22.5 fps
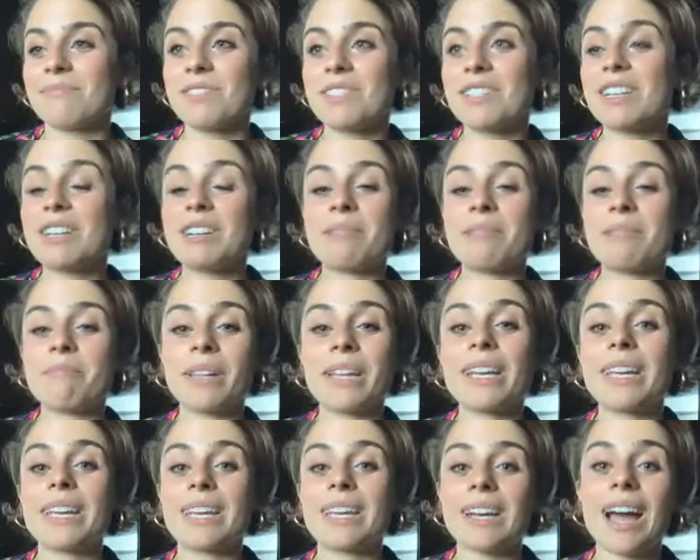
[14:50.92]
didn't
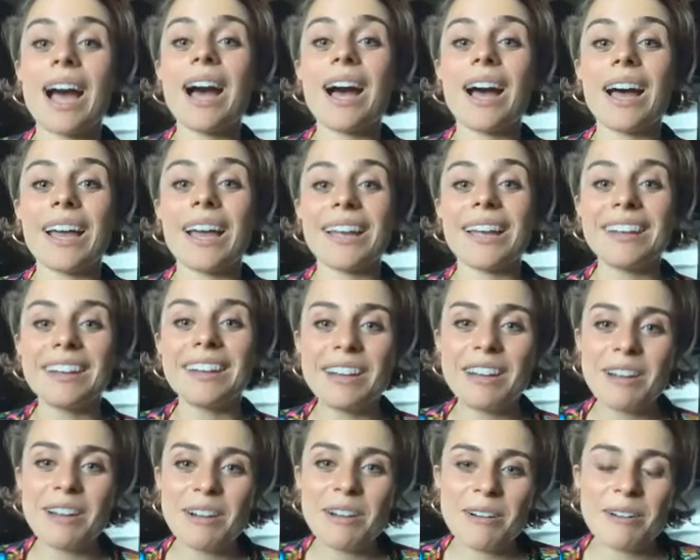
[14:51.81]
blink an eye.
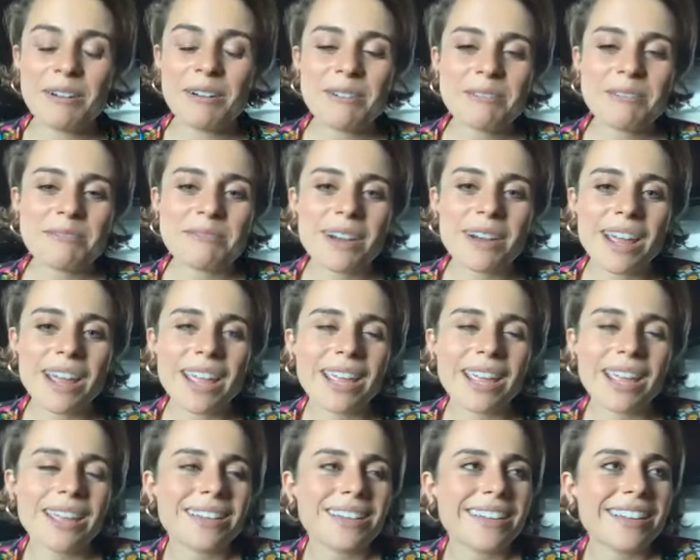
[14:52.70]

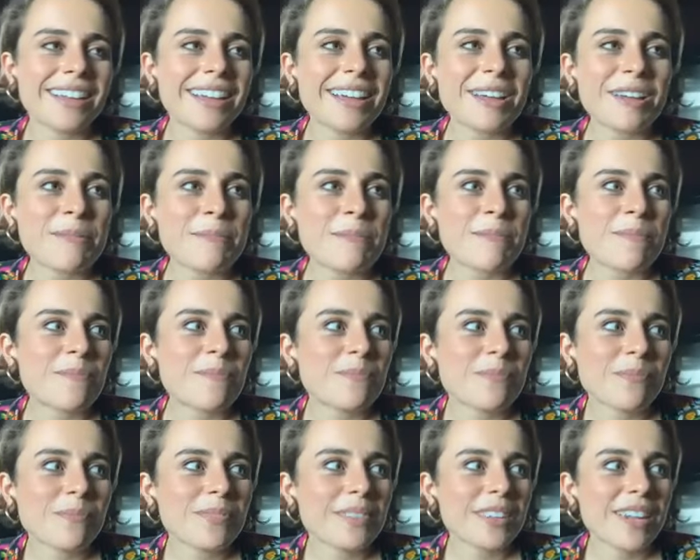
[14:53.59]
Right. And
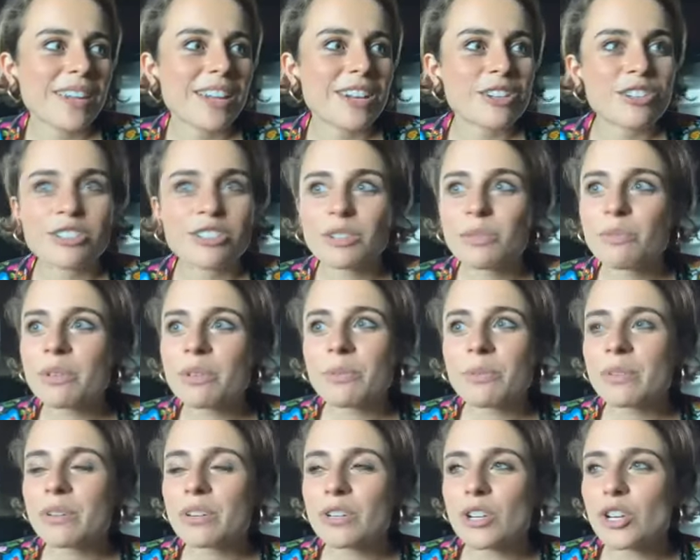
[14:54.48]
it's like we
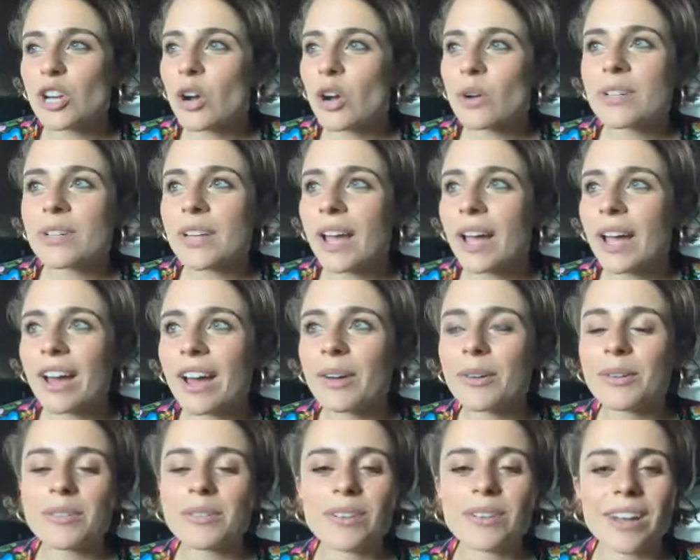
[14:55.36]
would go
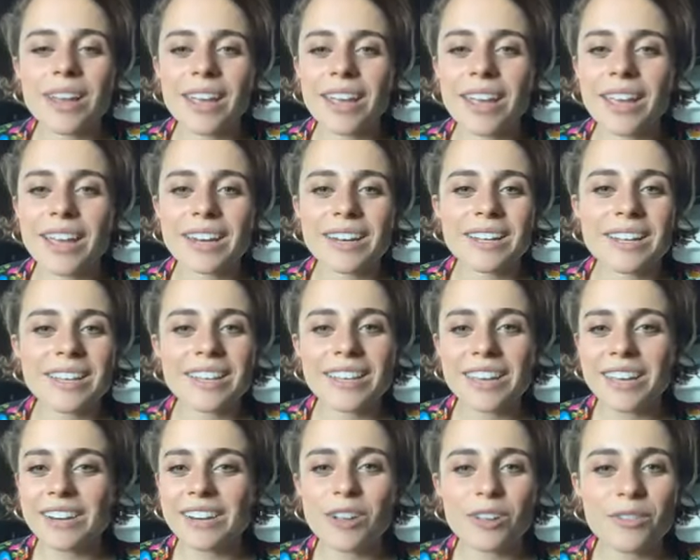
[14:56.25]
down and
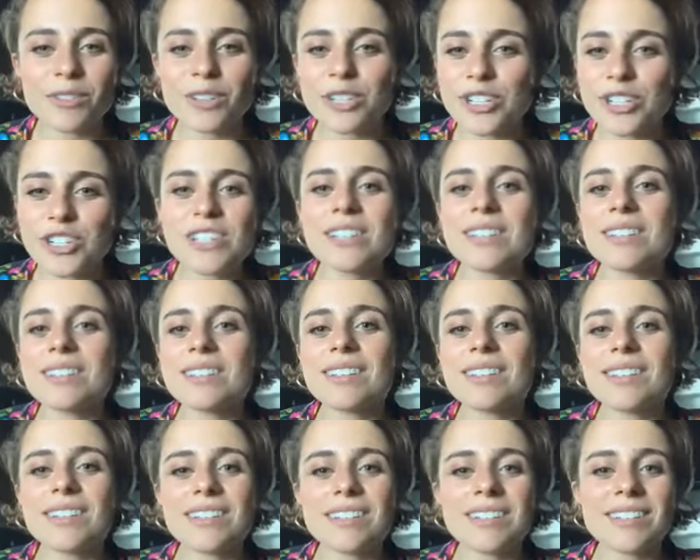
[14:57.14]
get all of our
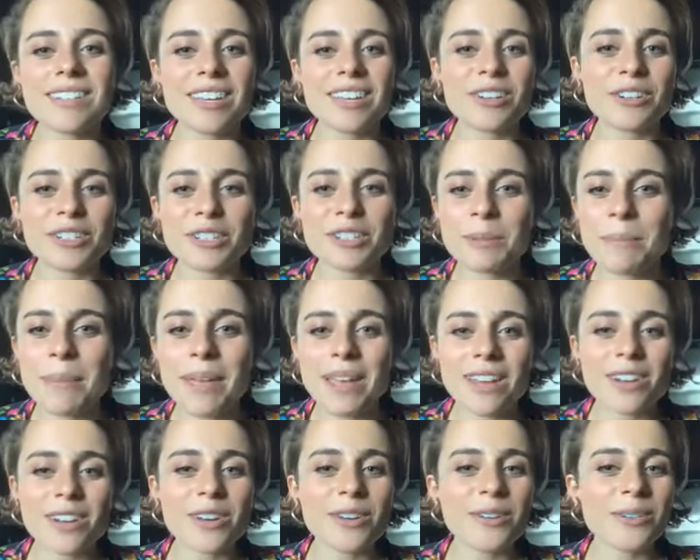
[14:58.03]
cheeses, get our
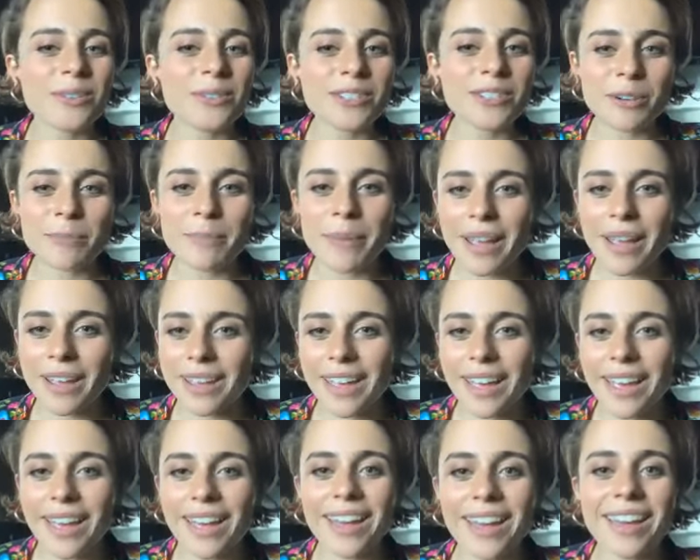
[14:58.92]
tomatoes, our
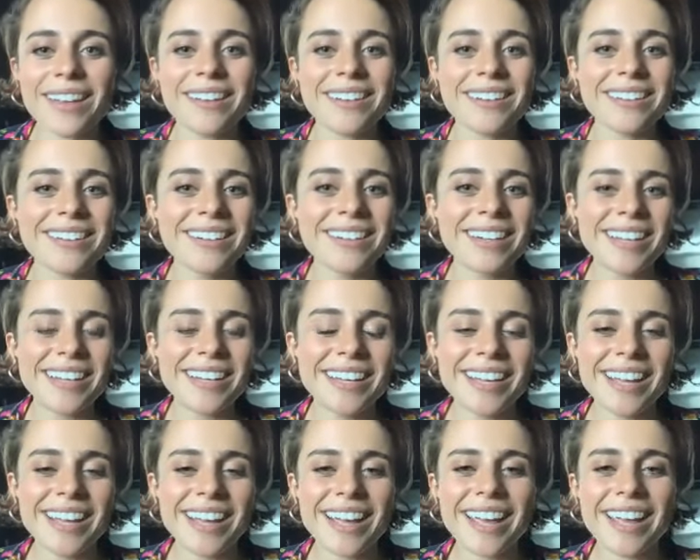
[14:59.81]
baguette,
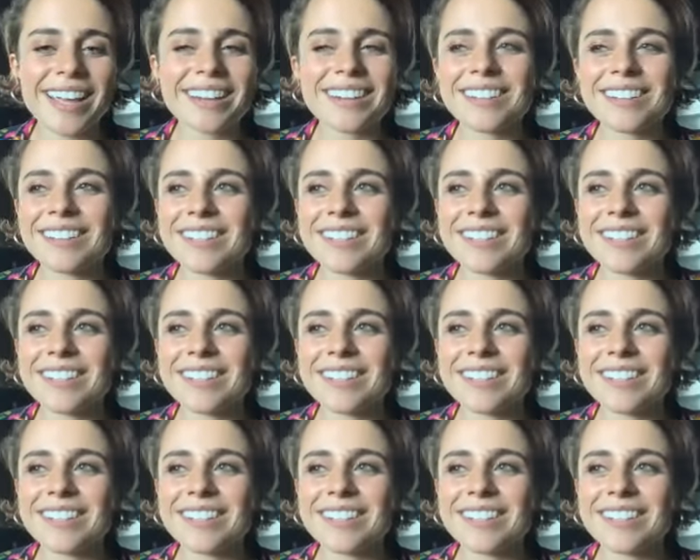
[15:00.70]
and